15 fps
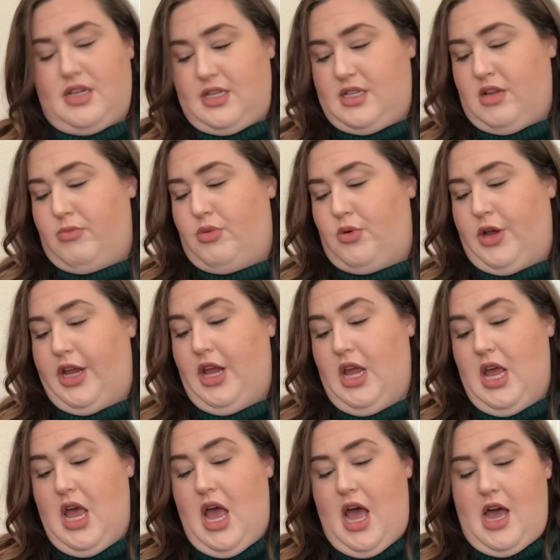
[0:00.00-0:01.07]
it at some point.
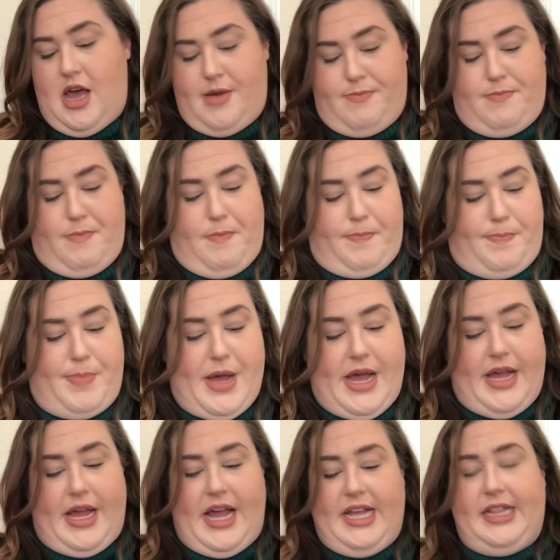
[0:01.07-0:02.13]

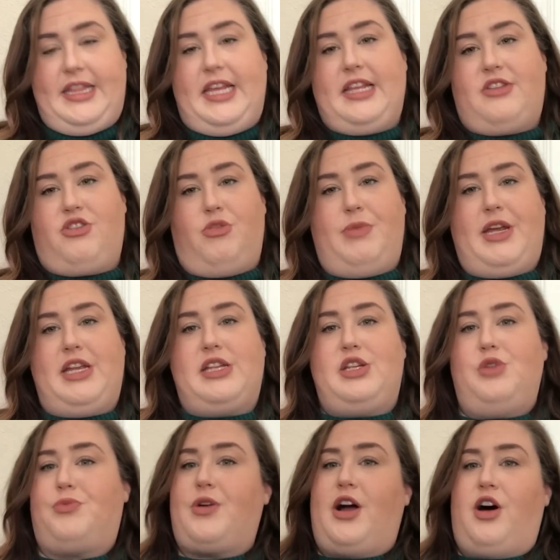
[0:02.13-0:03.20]
But I think this will be
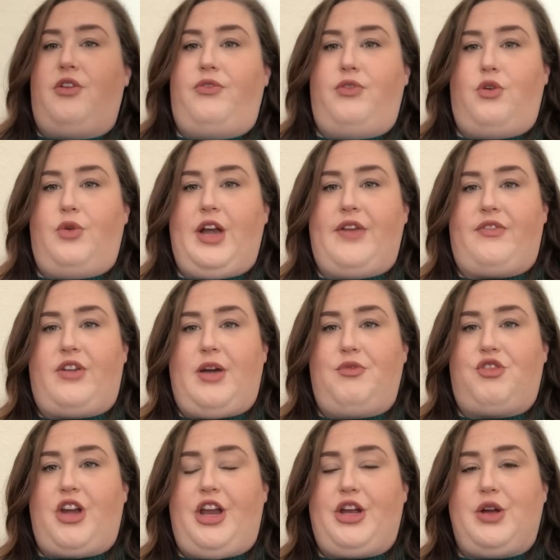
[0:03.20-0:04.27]
super helpful whenever I'm
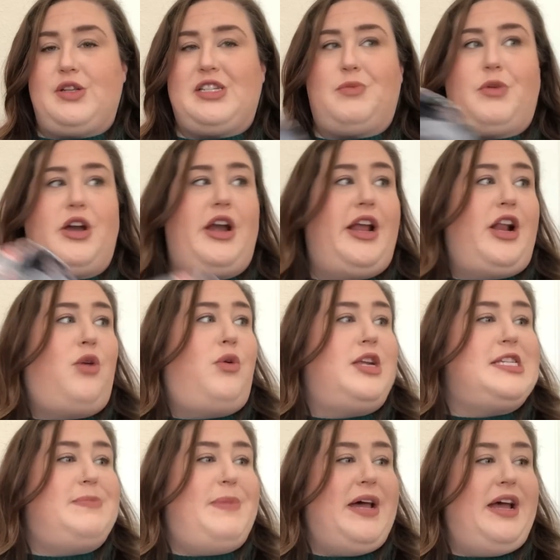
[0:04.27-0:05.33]
trying to go somewhere and I don't want
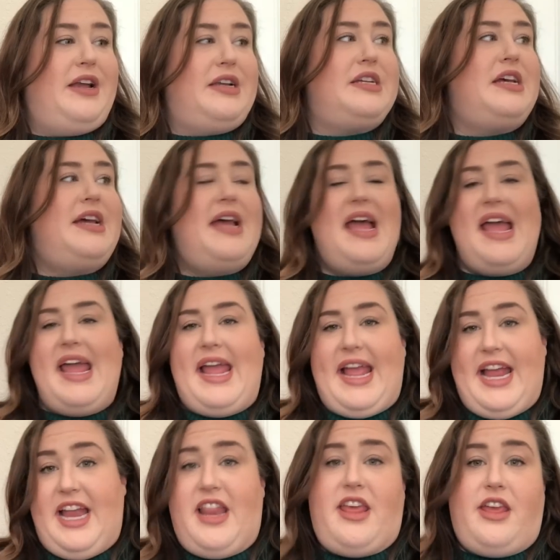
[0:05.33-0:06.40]
to spend
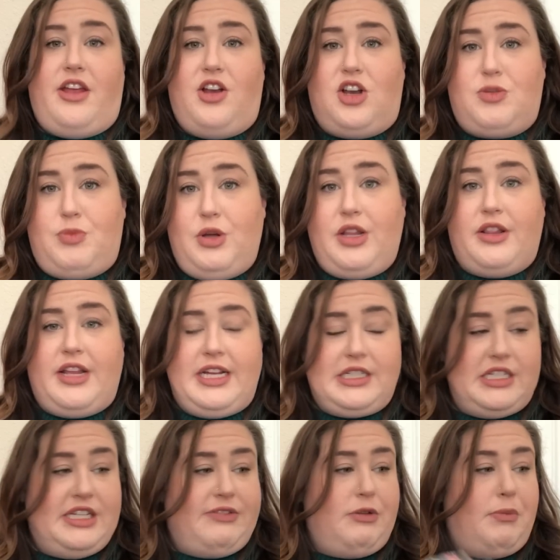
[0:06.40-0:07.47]
80 years putting things
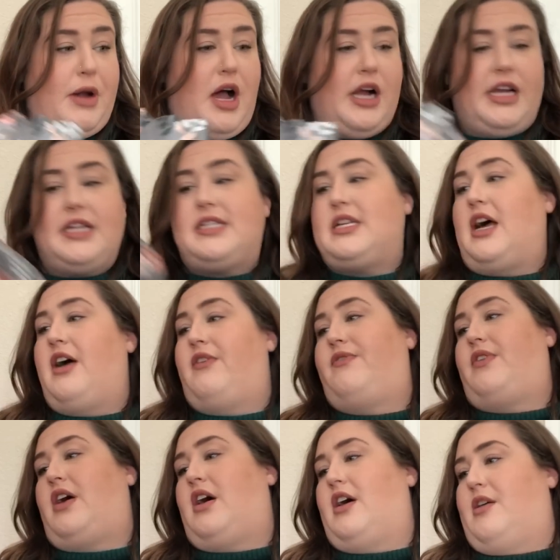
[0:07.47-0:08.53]
in different pockets
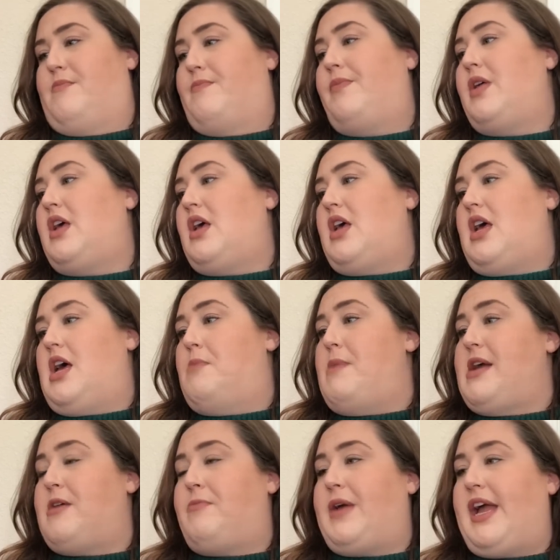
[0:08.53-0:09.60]
of a
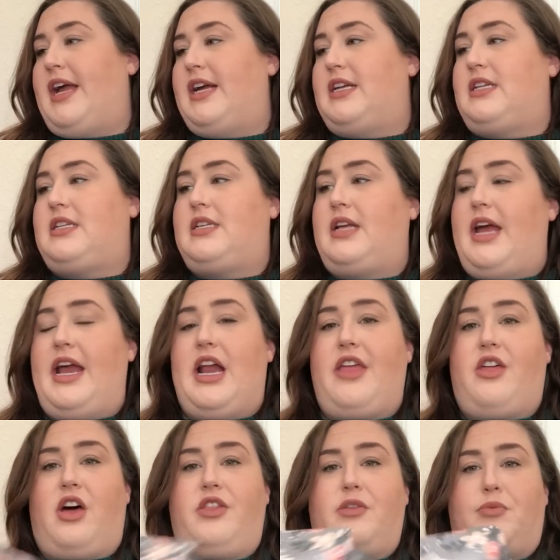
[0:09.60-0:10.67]
makeup case. And I
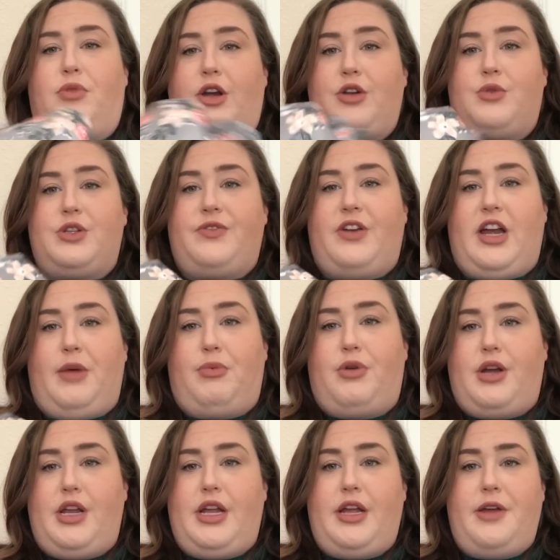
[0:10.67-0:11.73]
thought the print was very
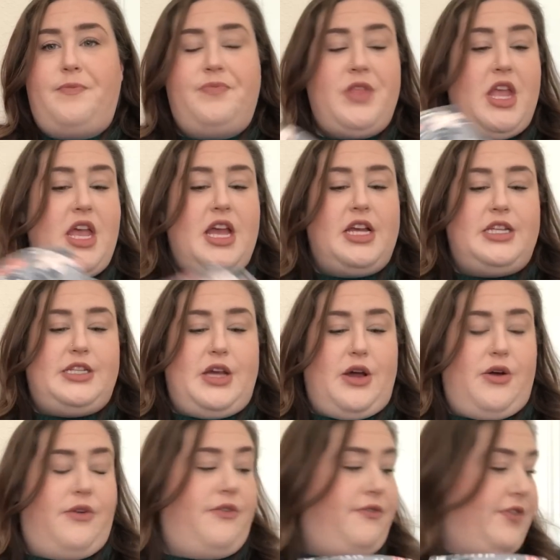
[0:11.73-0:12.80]
pretty,
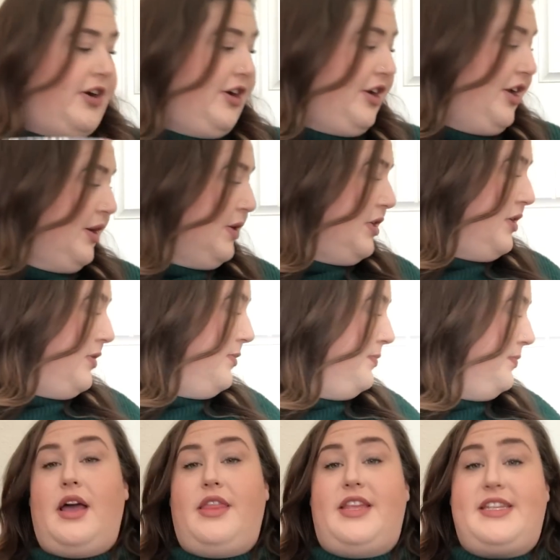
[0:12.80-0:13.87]
so very cute.
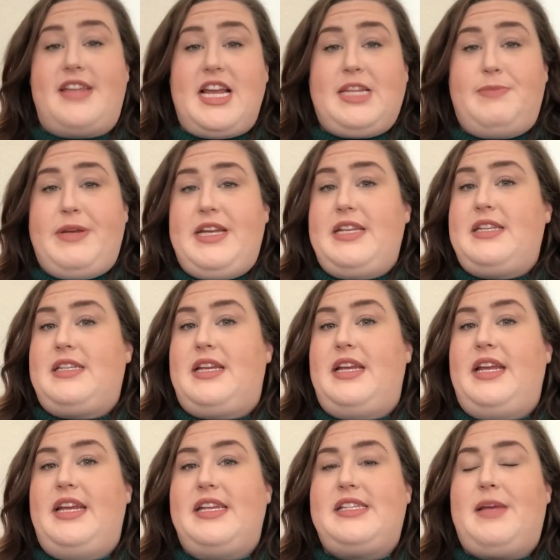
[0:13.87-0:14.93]
This next piece
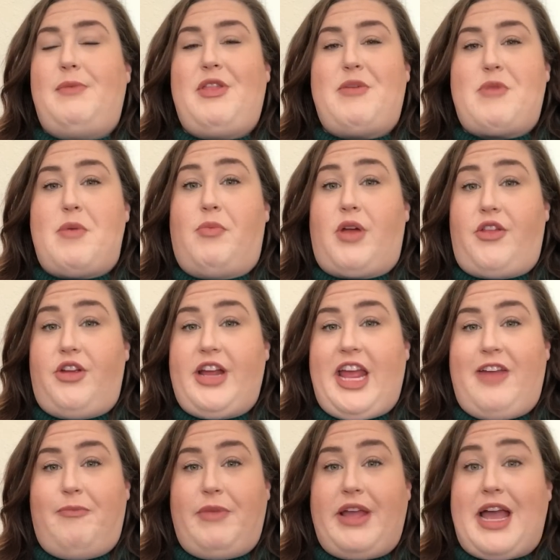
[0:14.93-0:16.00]
is something that my brother
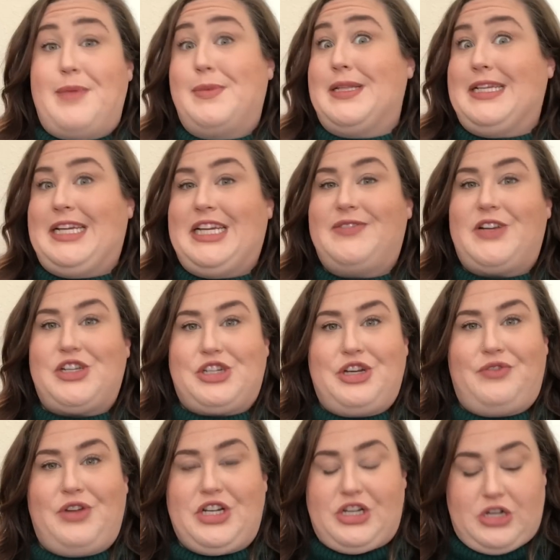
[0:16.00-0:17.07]
gave me. I believe I should
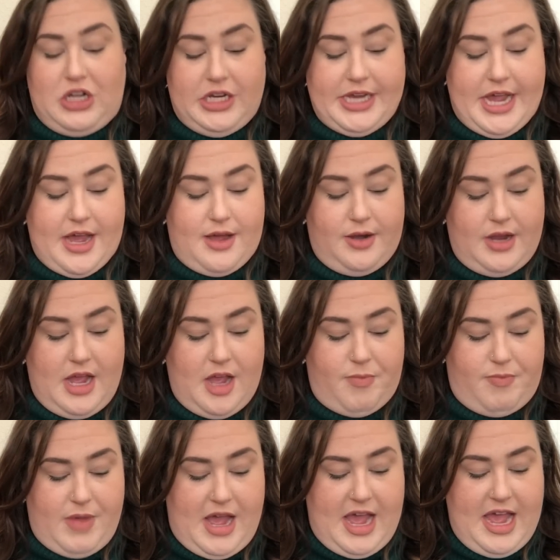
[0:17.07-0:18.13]
have written it all down.
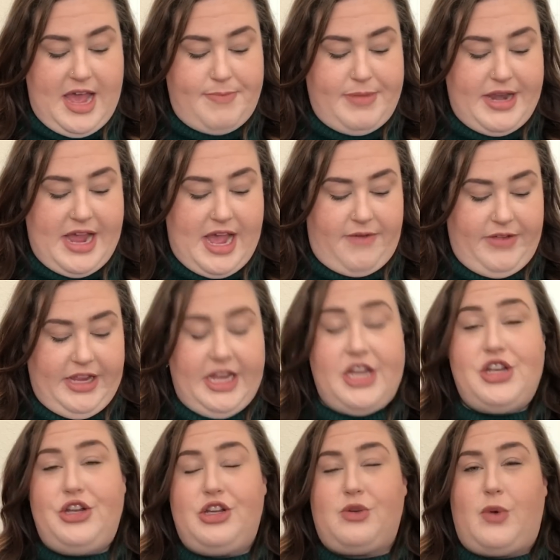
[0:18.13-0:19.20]
I had been having
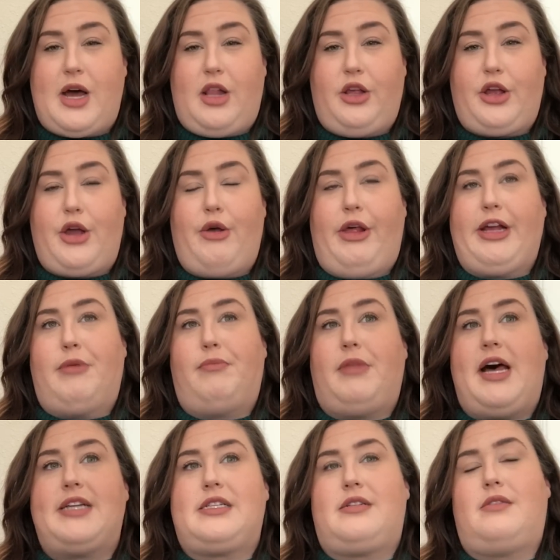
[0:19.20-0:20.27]
issues a while ago, like
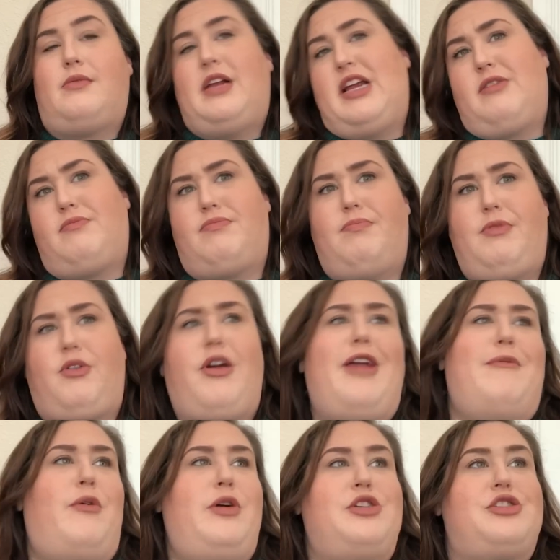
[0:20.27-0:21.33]
when I
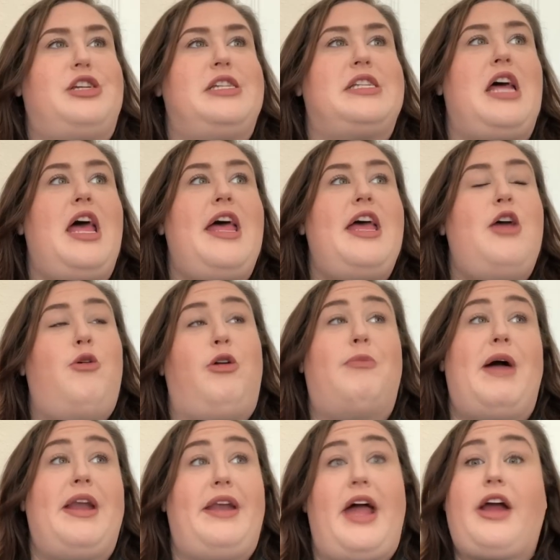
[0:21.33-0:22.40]
created my wish list, with
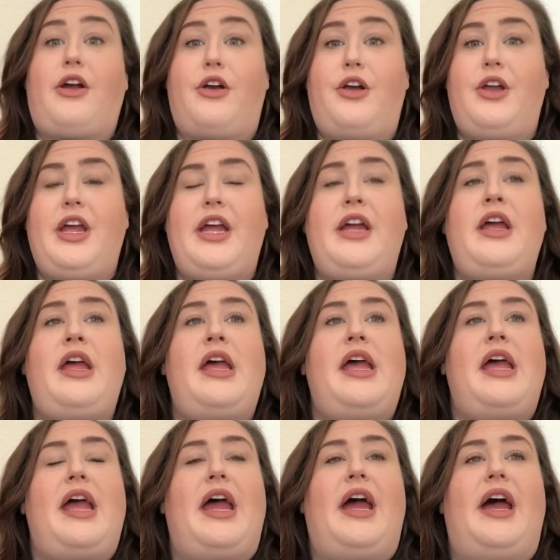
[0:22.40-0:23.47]
my neck hurting,
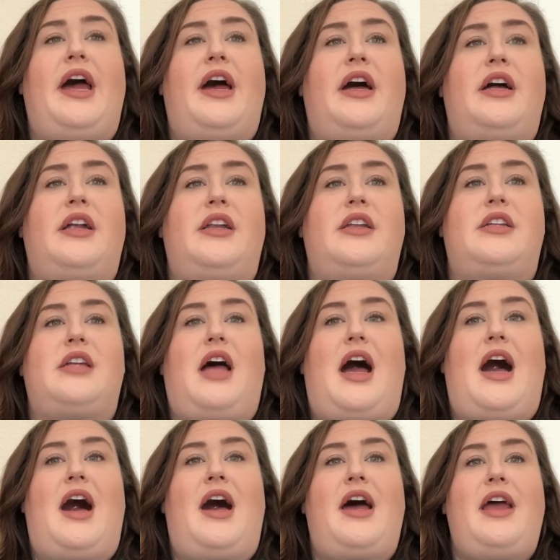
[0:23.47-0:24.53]
and
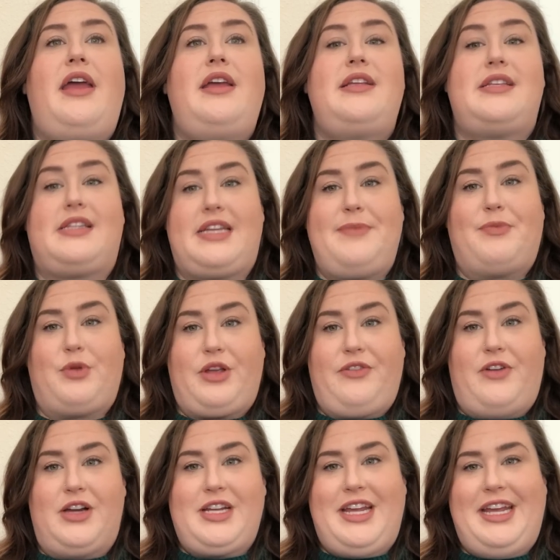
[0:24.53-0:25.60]
I sleep really
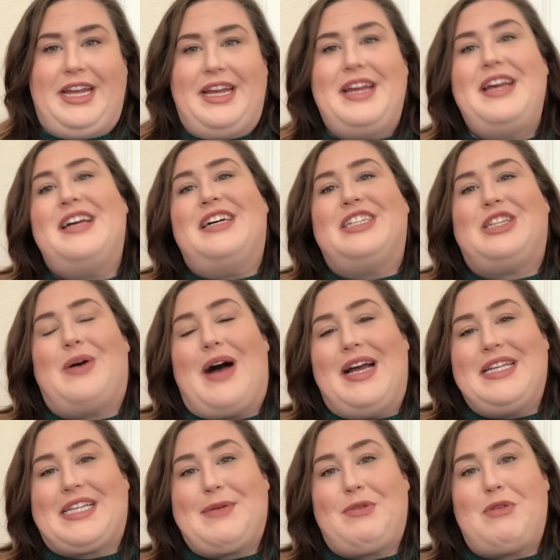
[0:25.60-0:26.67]
funky. So
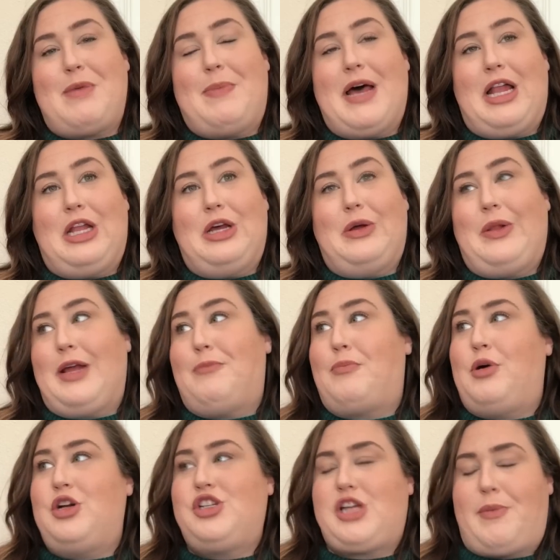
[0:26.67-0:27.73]
I sleep with my pillow like
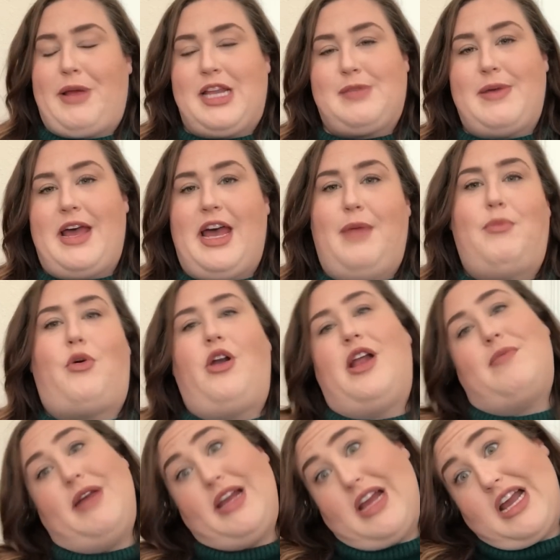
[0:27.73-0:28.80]
pushed up against my headboard, and
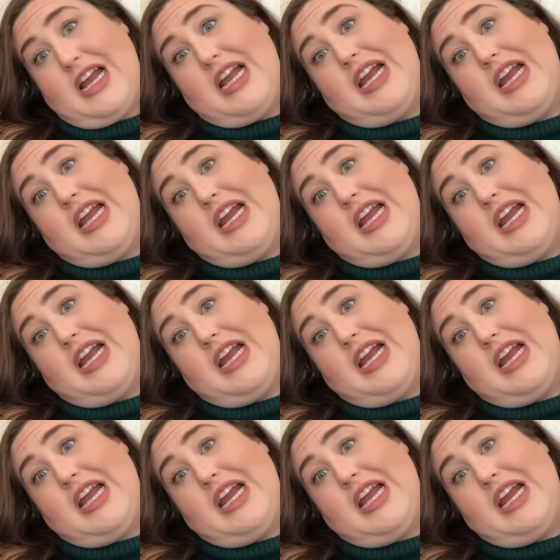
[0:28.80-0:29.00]
I'm like,